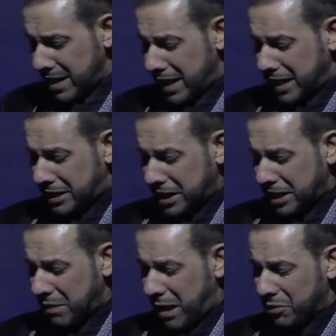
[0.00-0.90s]
He sees
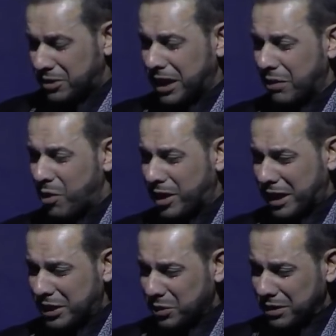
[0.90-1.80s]
Imam Hussein
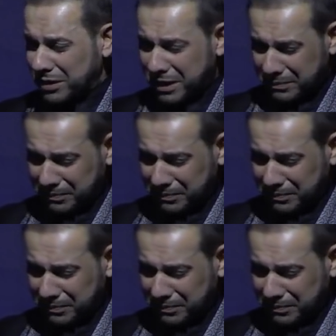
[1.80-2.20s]
walking towards him.